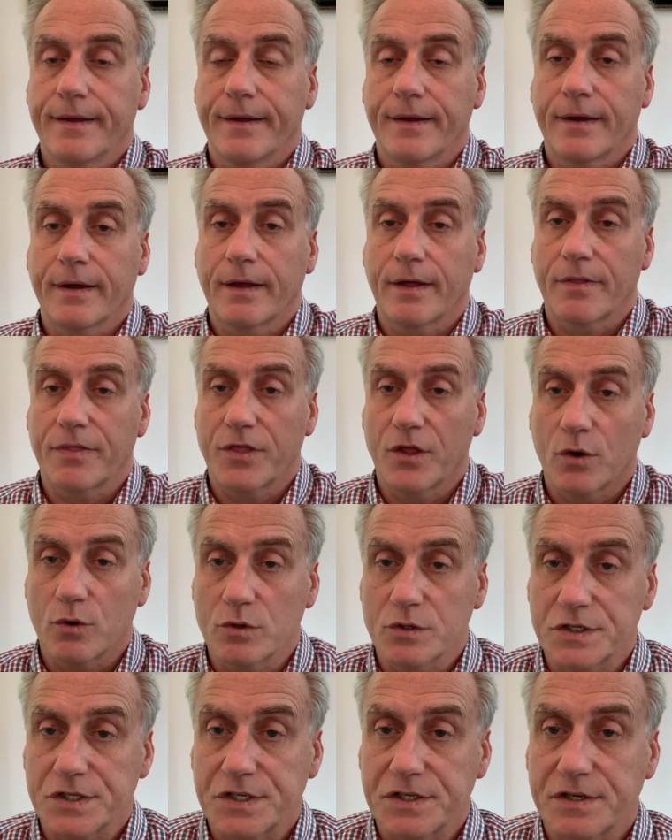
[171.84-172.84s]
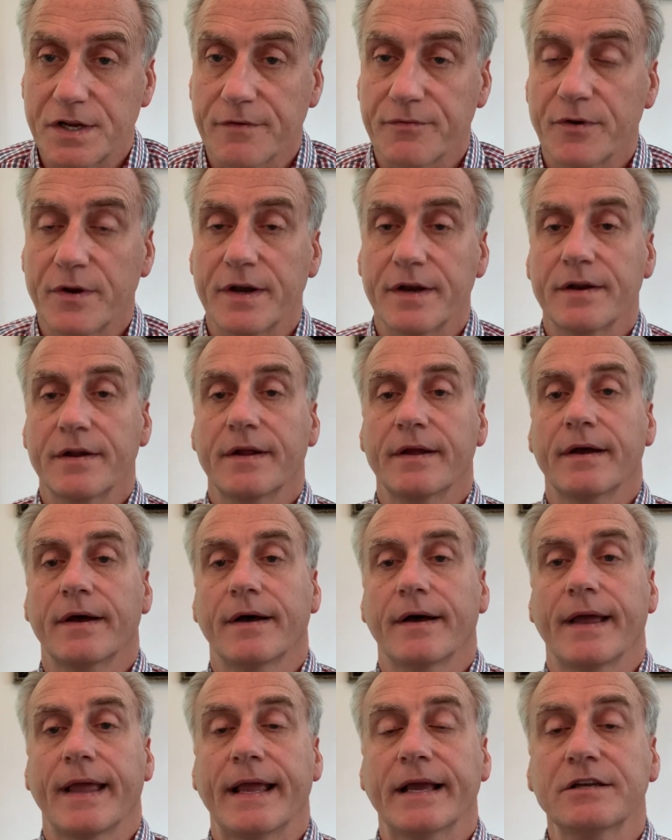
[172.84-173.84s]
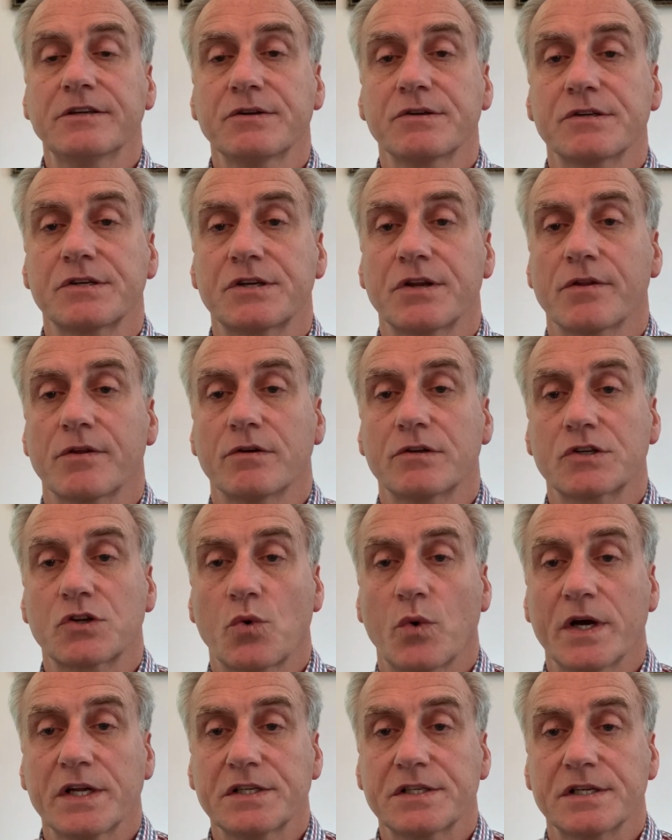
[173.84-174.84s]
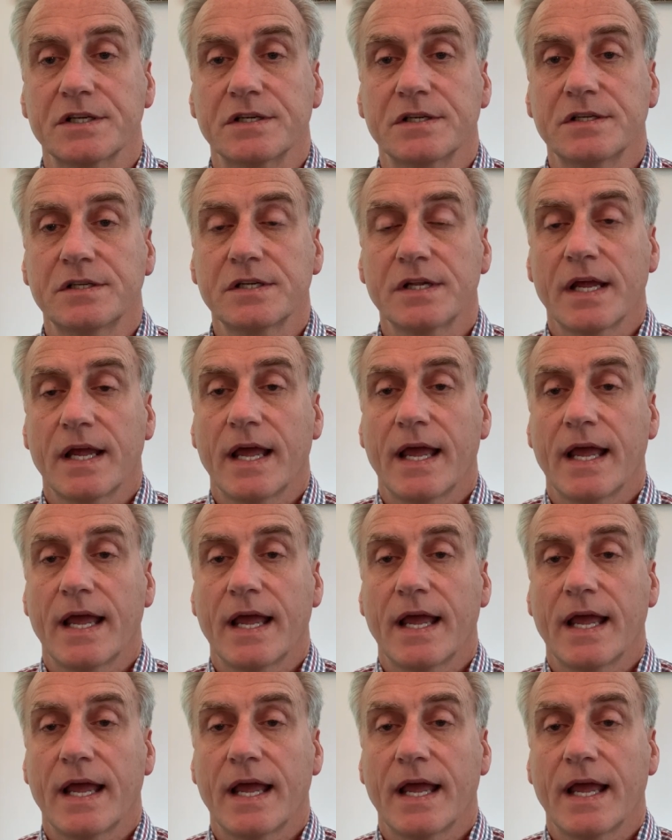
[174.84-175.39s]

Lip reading: those different answers to those questions,